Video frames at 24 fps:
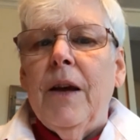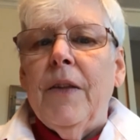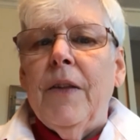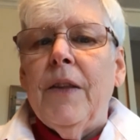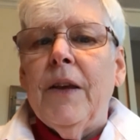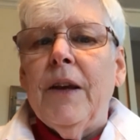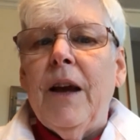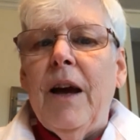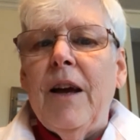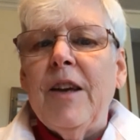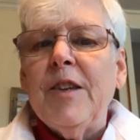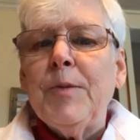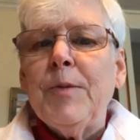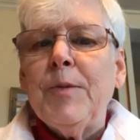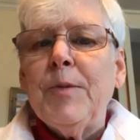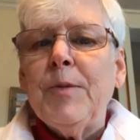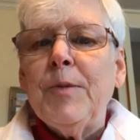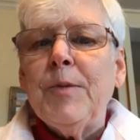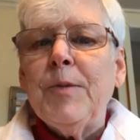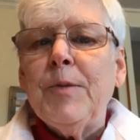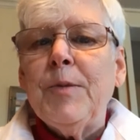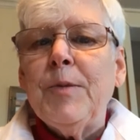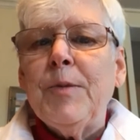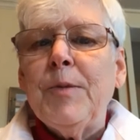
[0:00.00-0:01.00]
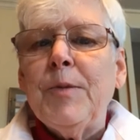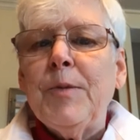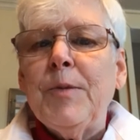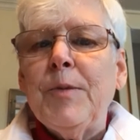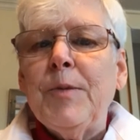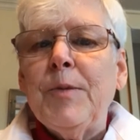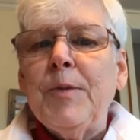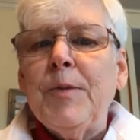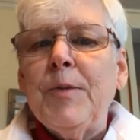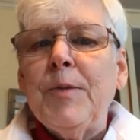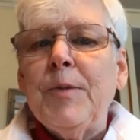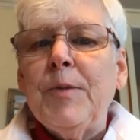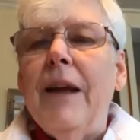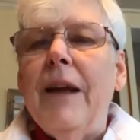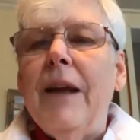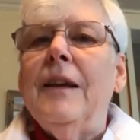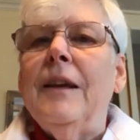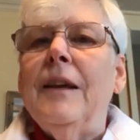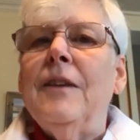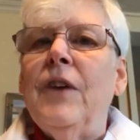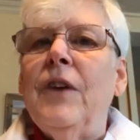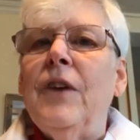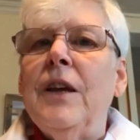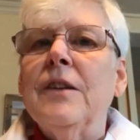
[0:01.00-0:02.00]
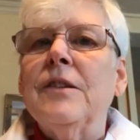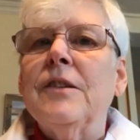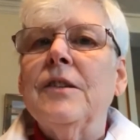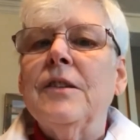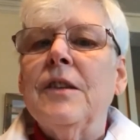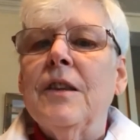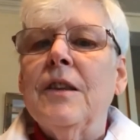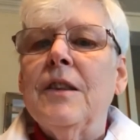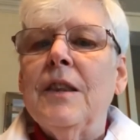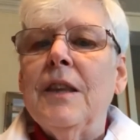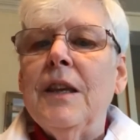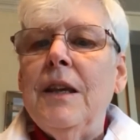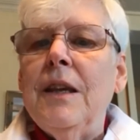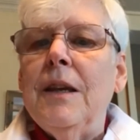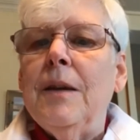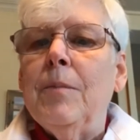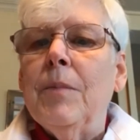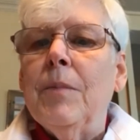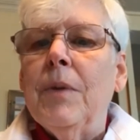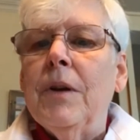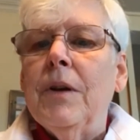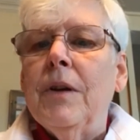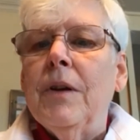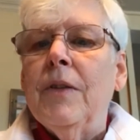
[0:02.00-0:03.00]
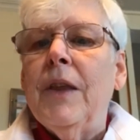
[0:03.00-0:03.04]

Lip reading: The gospel reading did not advance the theme